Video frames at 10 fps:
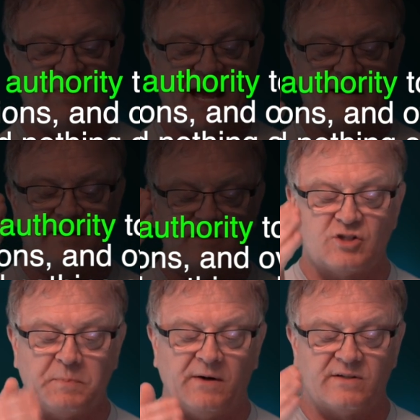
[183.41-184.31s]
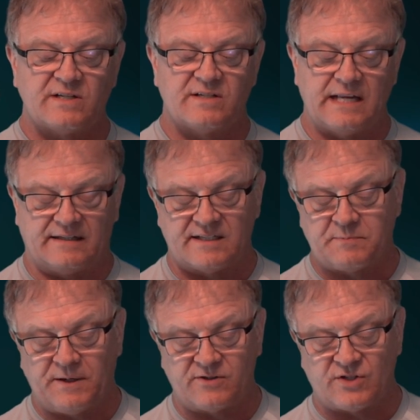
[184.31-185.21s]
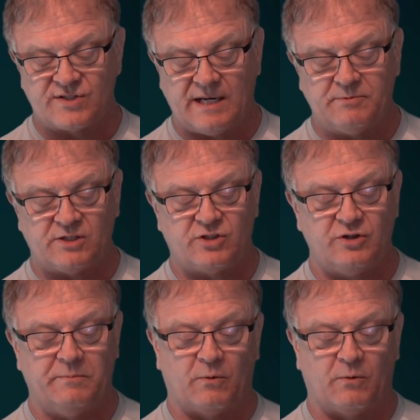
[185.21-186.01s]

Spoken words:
that the spirits are subject to you,